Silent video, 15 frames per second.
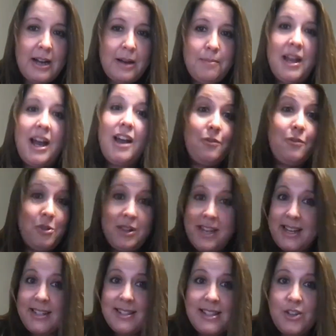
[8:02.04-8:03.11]
not full
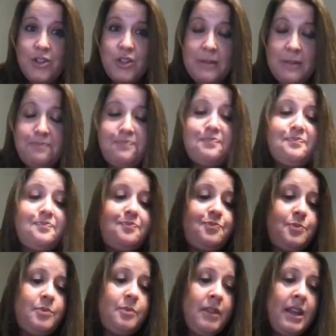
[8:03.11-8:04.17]
anesthesia.
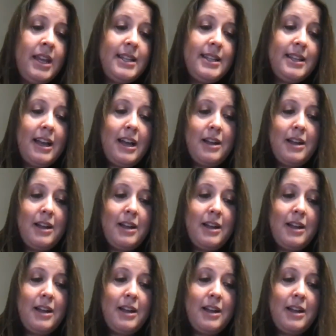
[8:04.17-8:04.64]
And